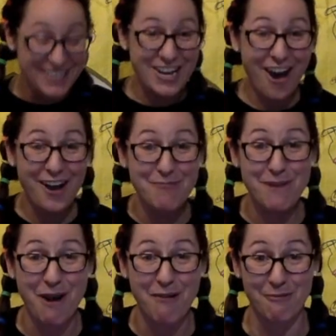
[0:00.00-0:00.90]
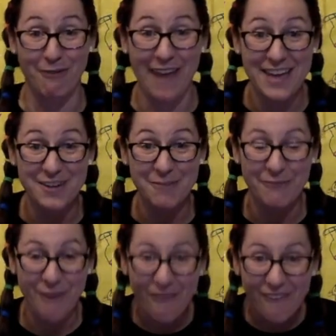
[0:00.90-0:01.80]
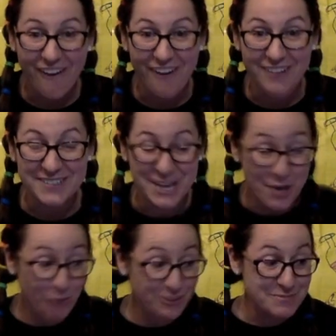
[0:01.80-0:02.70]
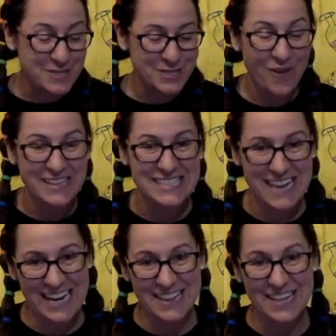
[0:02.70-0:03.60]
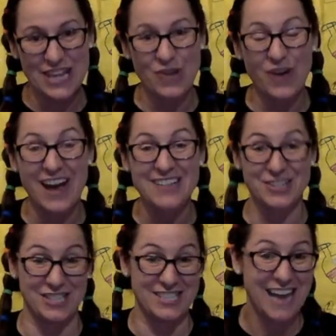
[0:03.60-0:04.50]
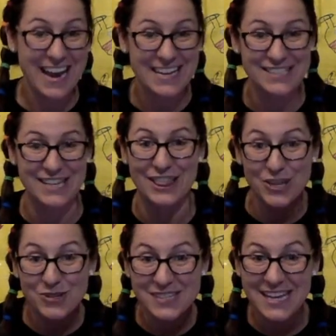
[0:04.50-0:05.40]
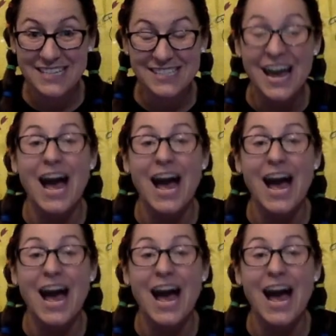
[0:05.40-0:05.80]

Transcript: Talk about random phone calls. Well, I'm so excited that you guys are science enthusiasts.